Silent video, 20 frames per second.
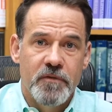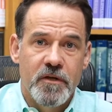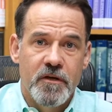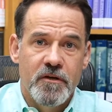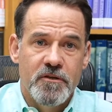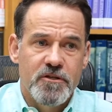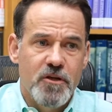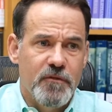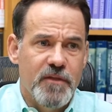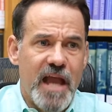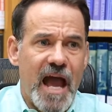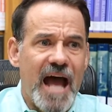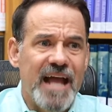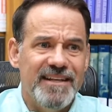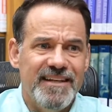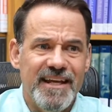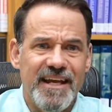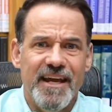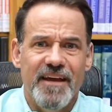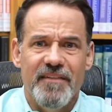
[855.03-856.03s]
So the
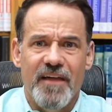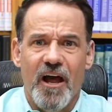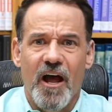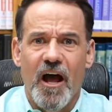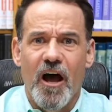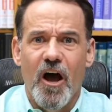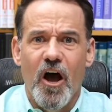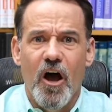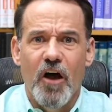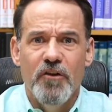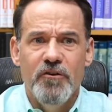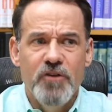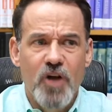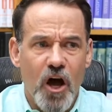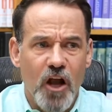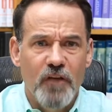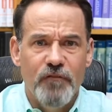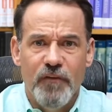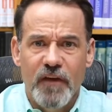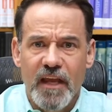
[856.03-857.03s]
idea that
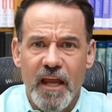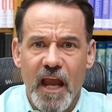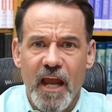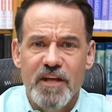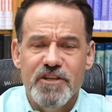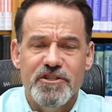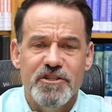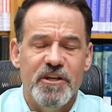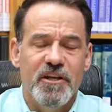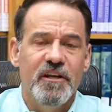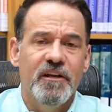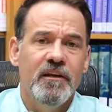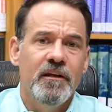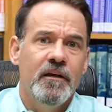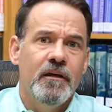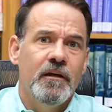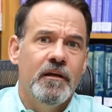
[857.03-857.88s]
nullification